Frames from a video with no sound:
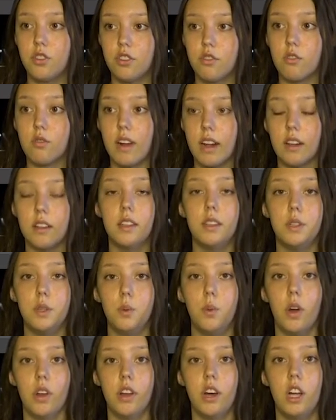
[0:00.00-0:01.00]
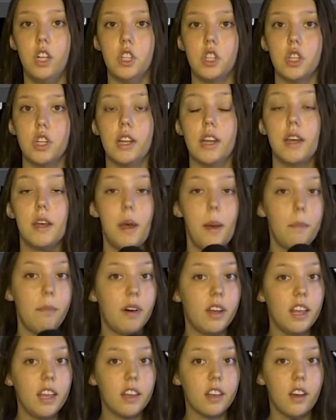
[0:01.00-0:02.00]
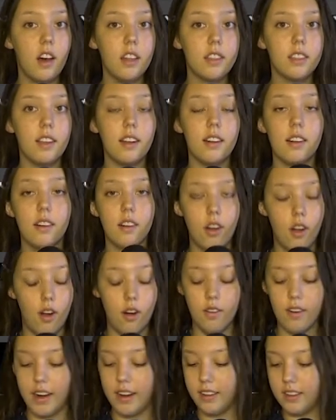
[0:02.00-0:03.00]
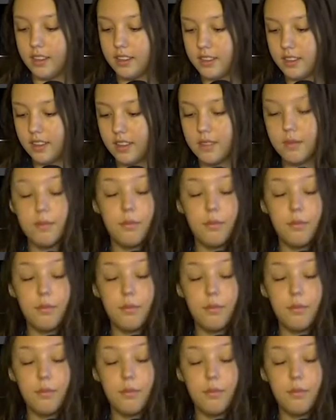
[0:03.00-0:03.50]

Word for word: directly to 100, but it got there. All right, let's.